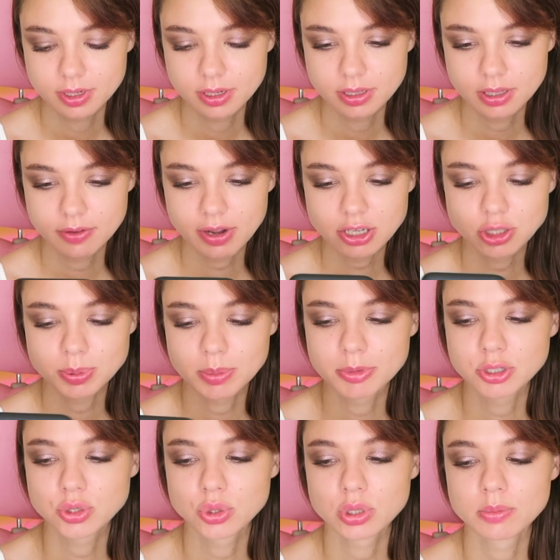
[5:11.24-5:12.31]
Let's use
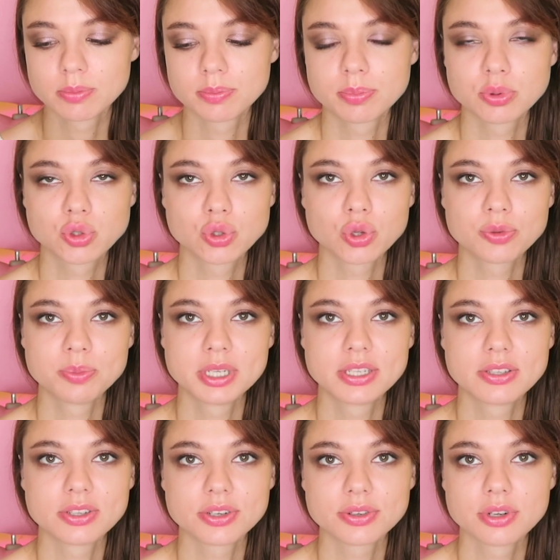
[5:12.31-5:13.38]
our empty
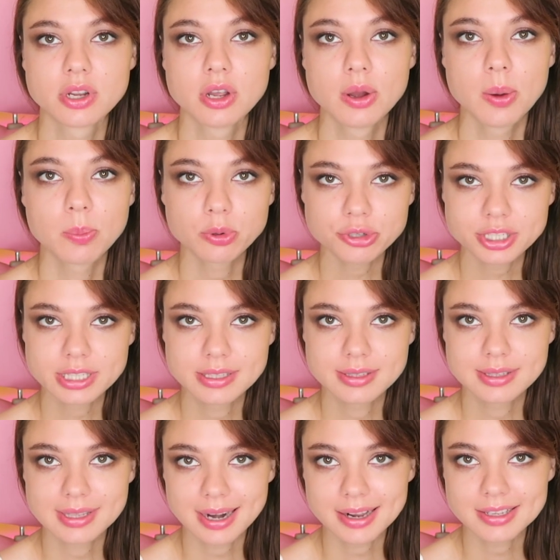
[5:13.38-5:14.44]
mixer.
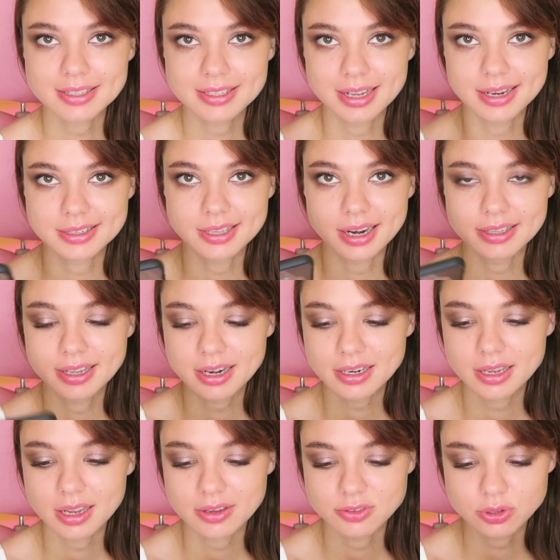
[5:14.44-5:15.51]
Let's waste
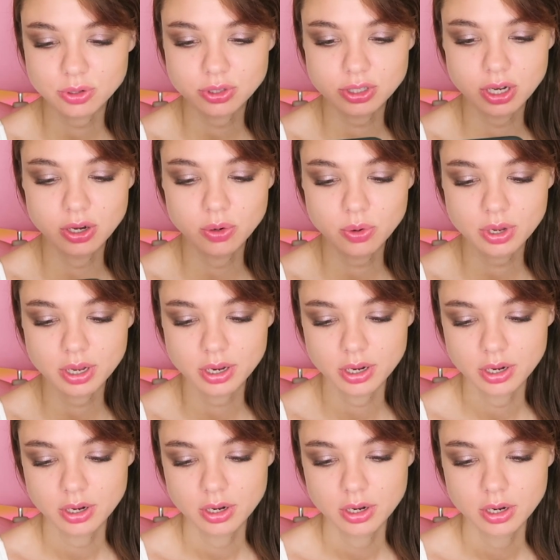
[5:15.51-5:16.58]
our electricity.
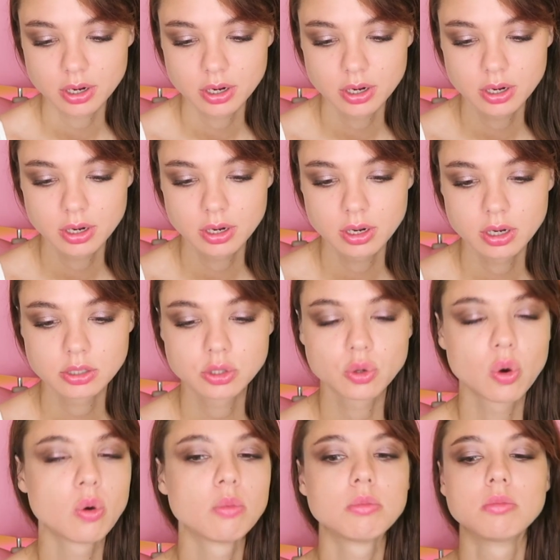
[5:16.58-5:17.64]

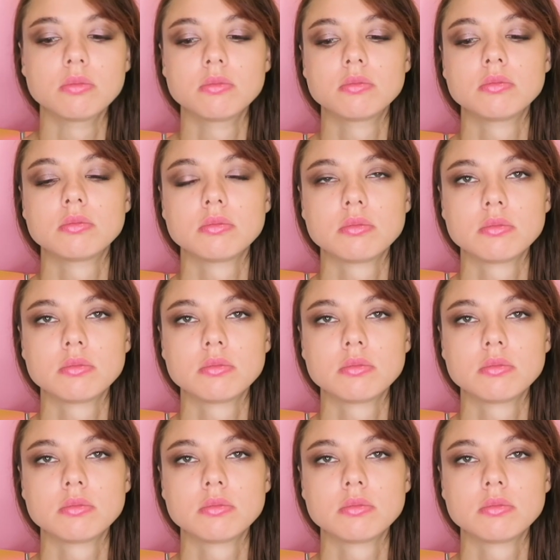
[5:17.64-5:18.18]
Tom